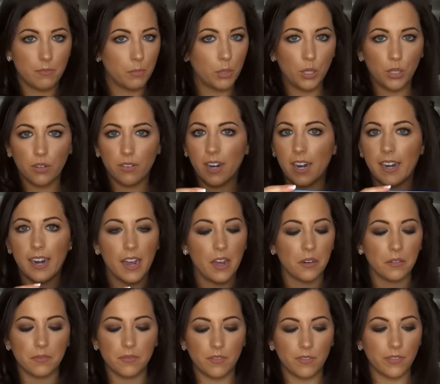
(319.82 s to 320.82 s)
pull it right
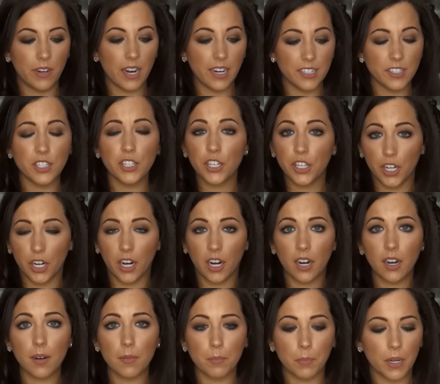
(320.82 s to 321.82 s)
out. Very
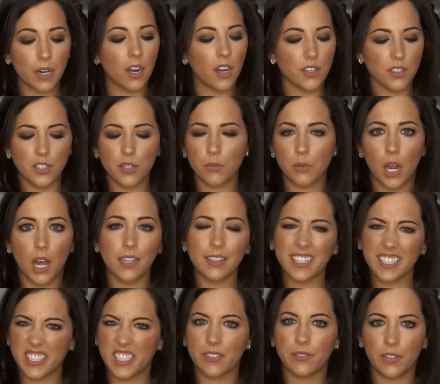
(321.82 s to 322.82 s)
secure, but also not
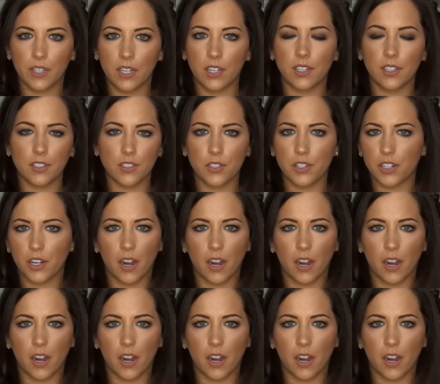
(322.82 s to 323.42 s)
like difficult.